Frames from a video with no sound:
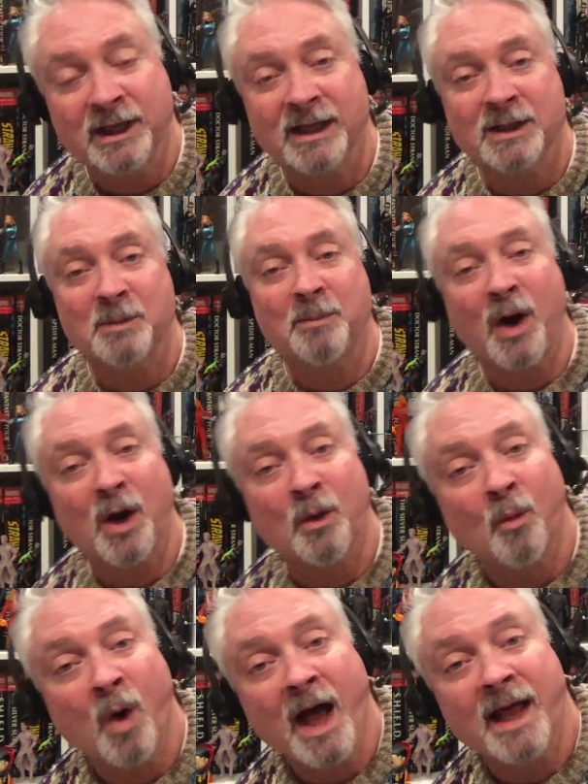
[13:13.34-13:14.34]
in to part
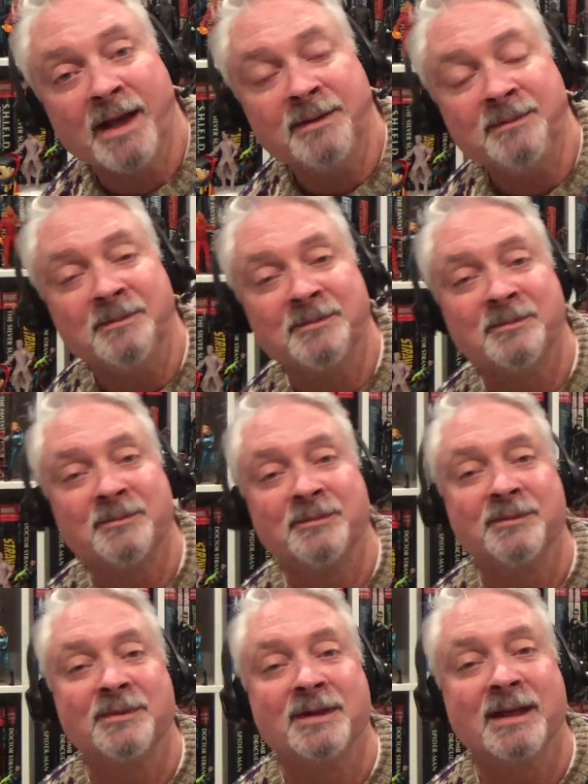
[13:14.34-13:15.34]
1.
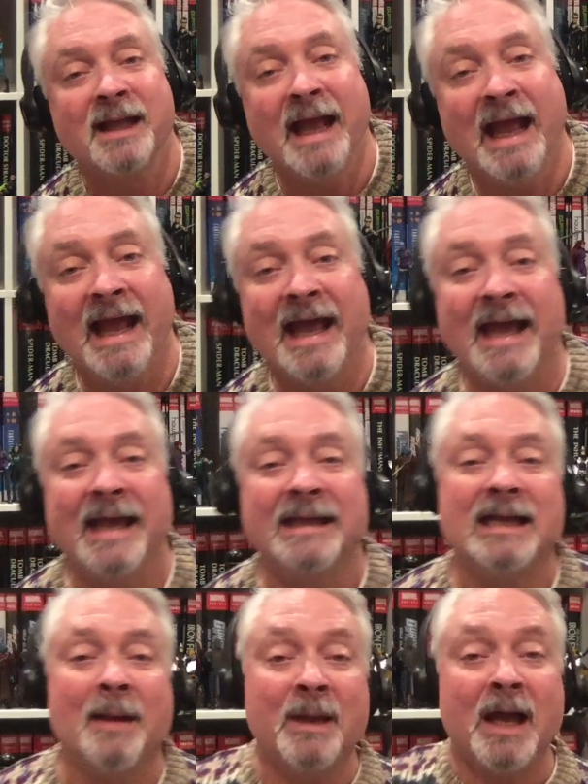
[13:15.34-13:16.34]
And
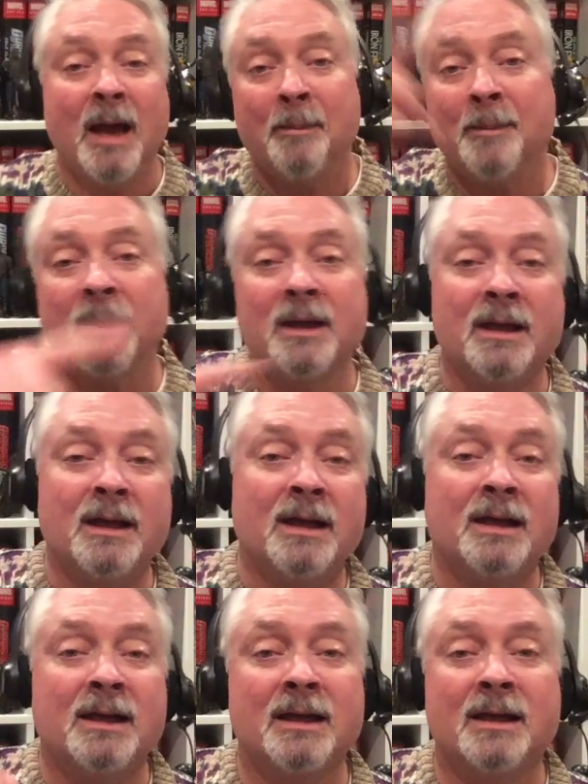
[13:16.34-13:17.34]
coming up
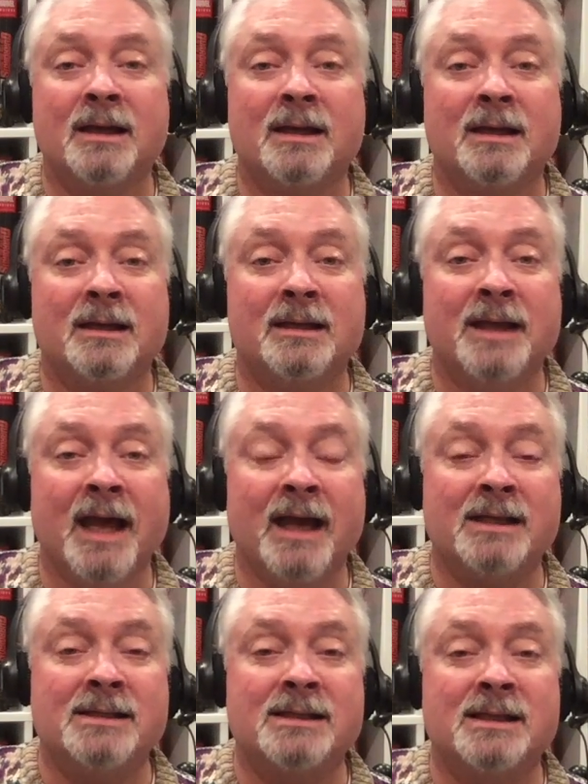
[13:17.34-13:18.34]

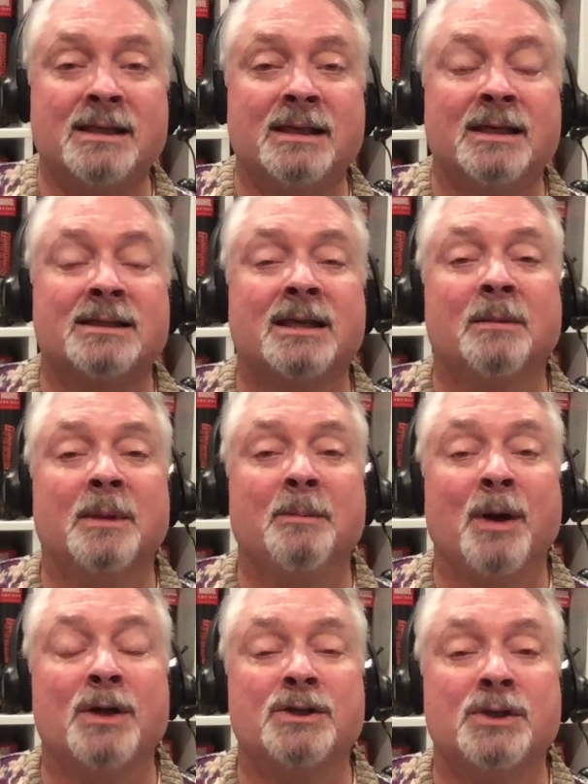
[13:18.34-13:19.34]
next is going to be
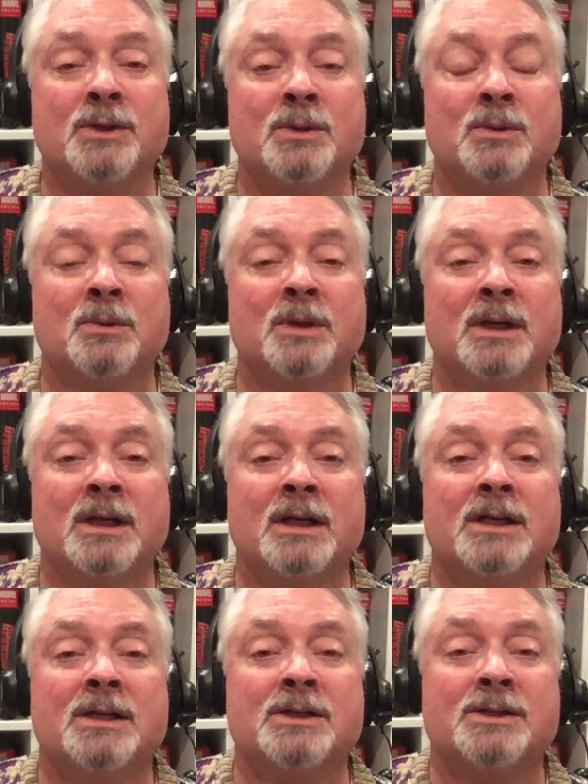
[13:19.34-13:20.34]
part 2.
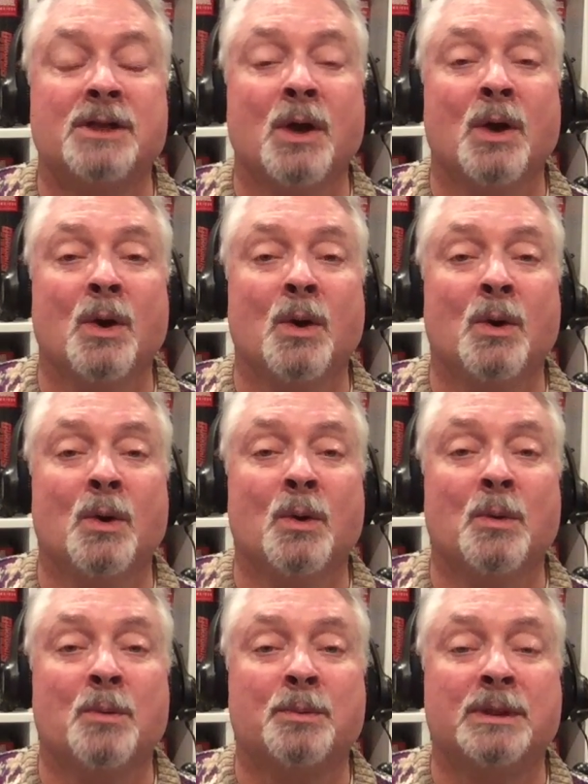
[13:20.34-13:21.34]

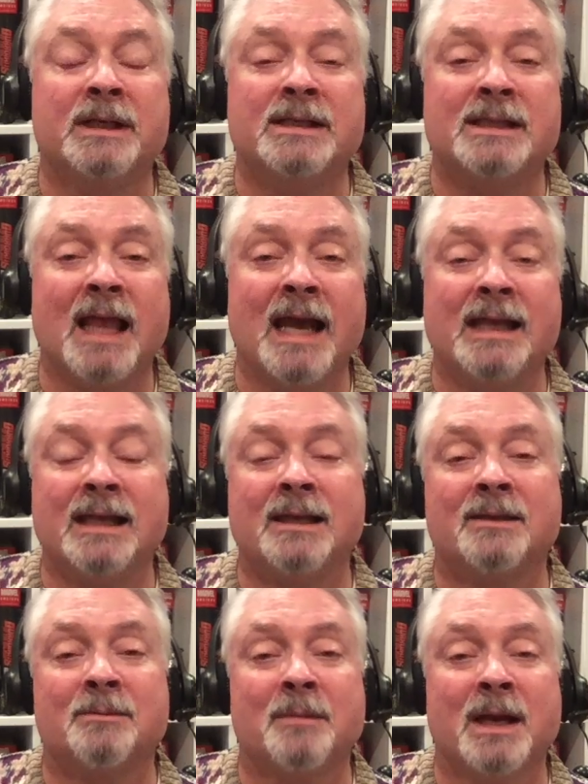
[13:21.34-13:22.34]
So please like
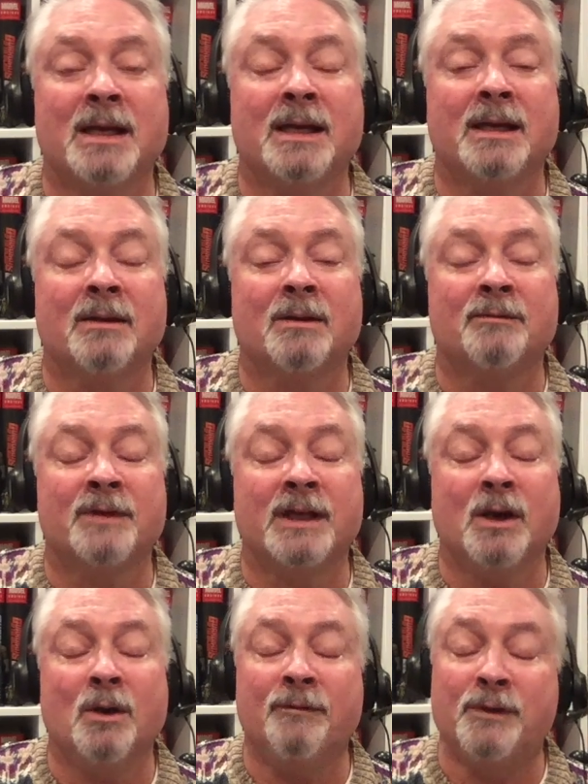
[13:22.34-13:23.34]
my
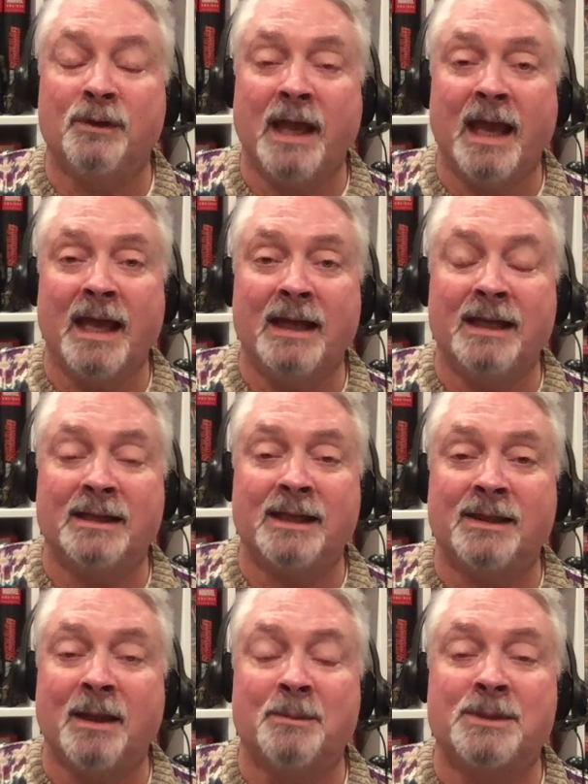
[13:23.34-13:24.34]
video if you can. Hit the
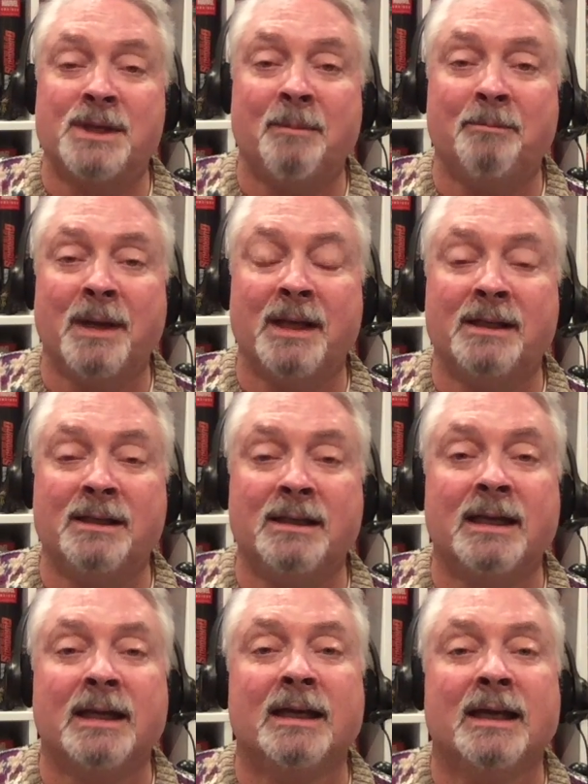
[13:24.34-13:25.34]
thumbs up button.
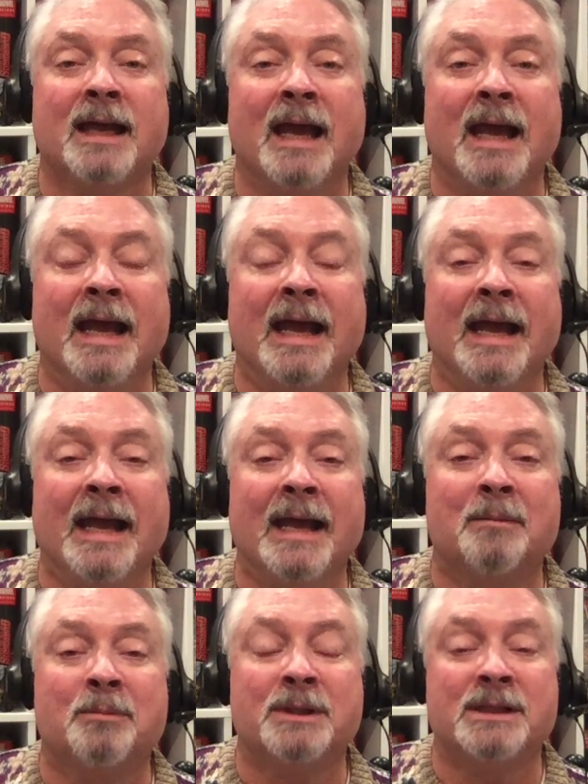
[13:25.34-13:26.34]

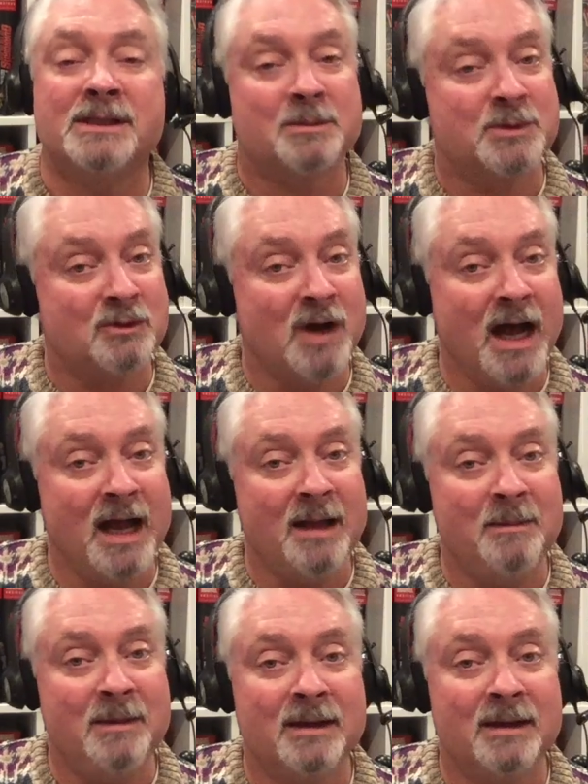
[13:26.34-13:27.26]
And please subscribe.